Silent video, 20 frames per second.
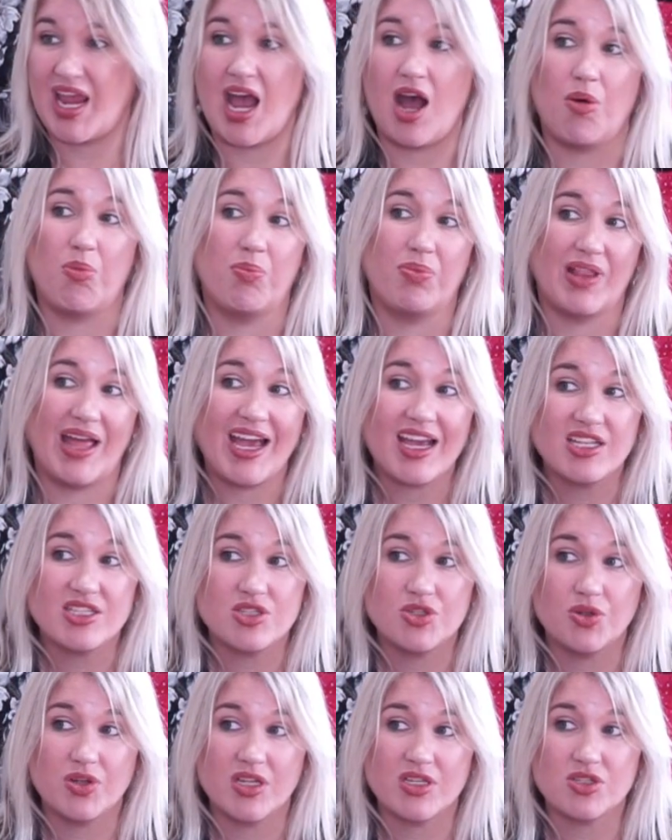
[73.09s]
how black
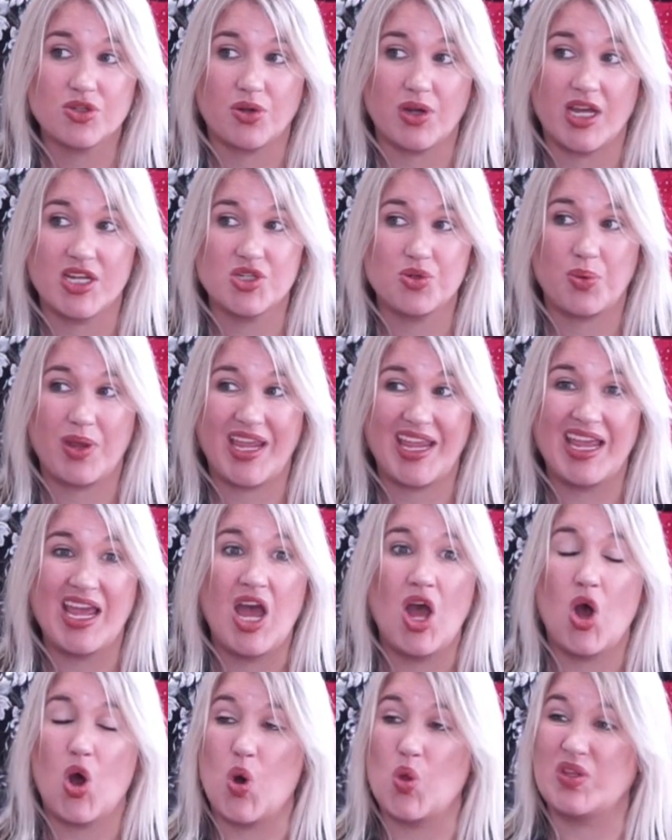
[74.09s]
students graduate
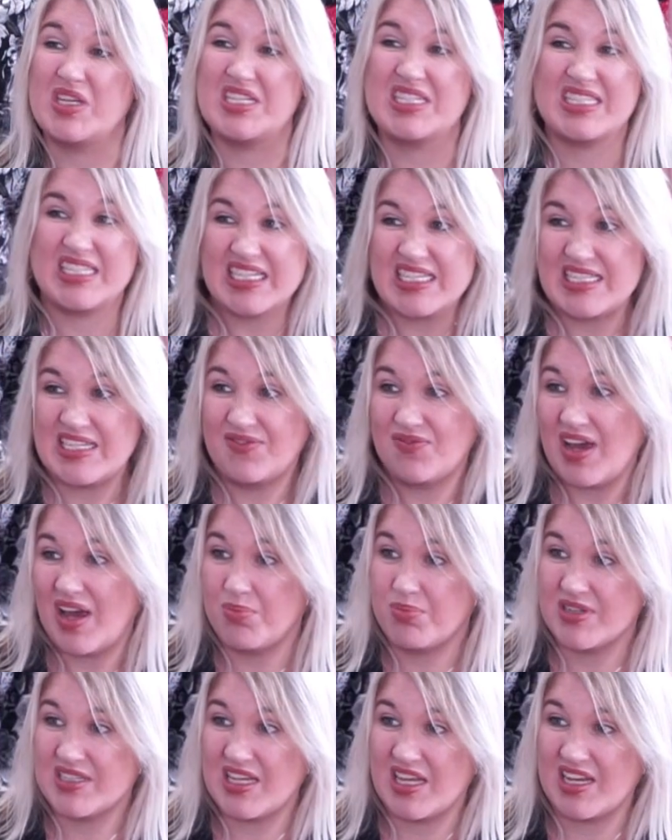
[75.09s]
only
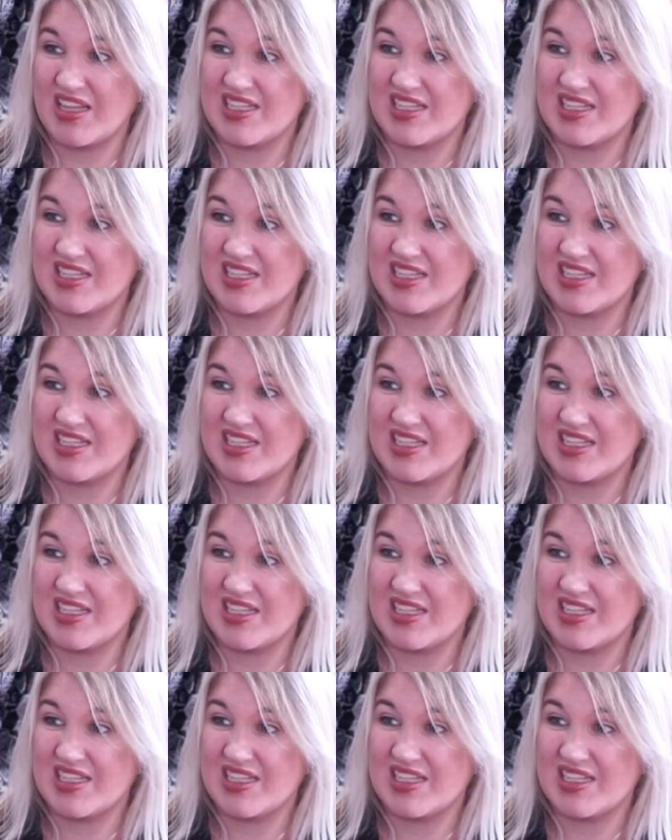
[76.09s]
65%